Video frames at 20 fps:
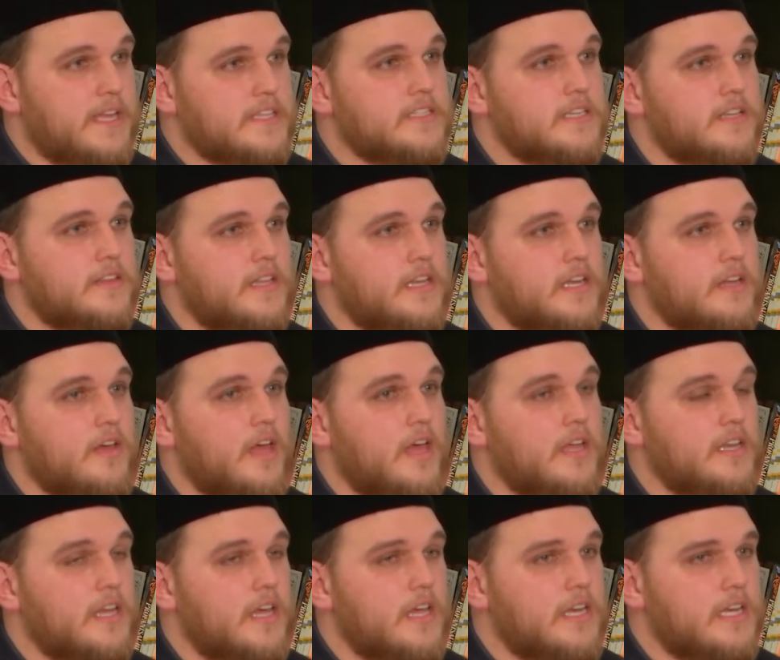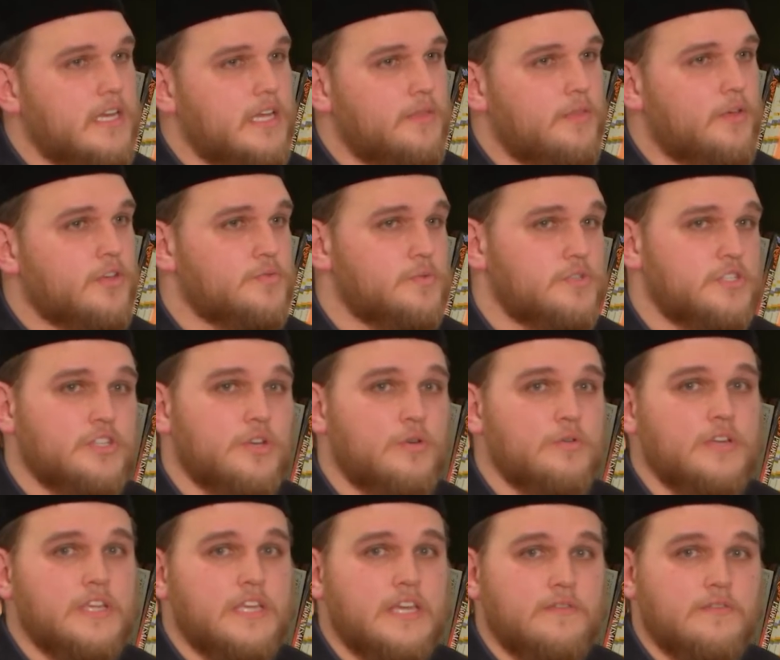better than an ethos which is
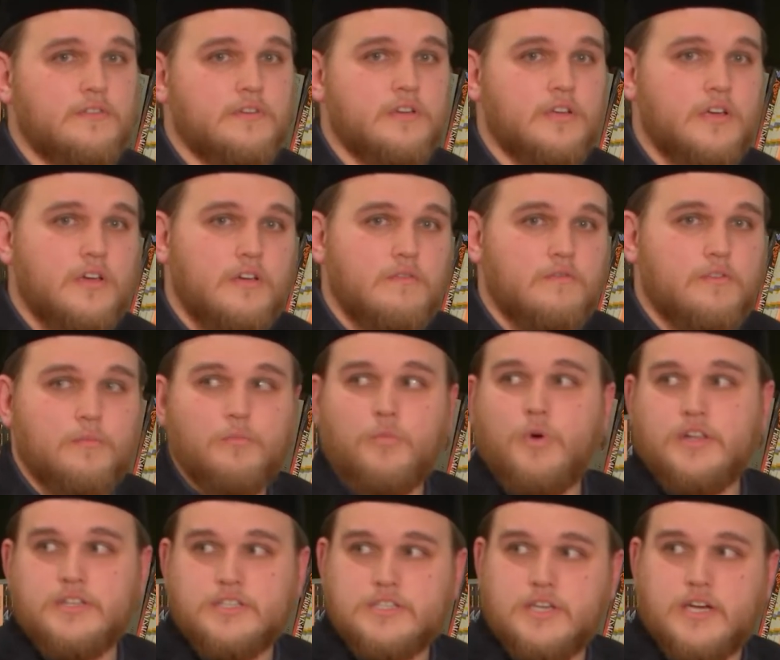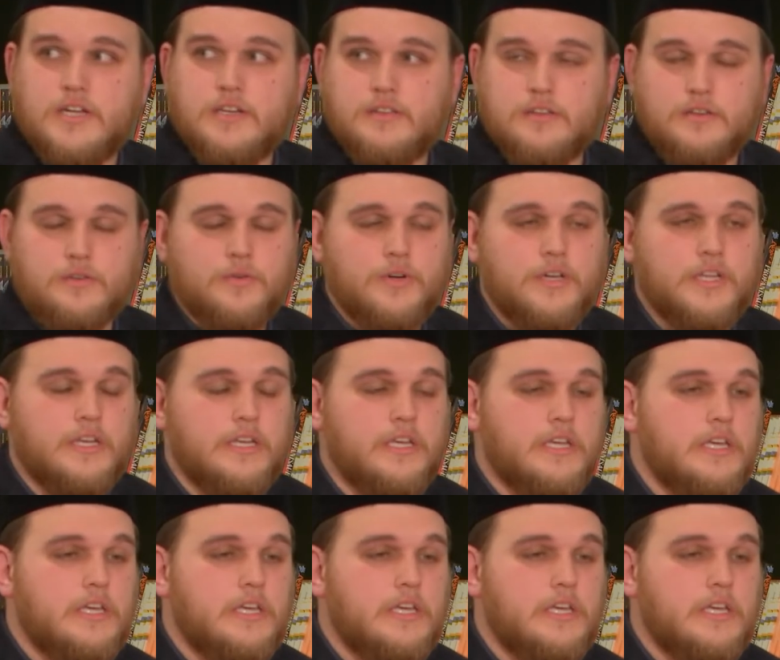only given from one side of the coin.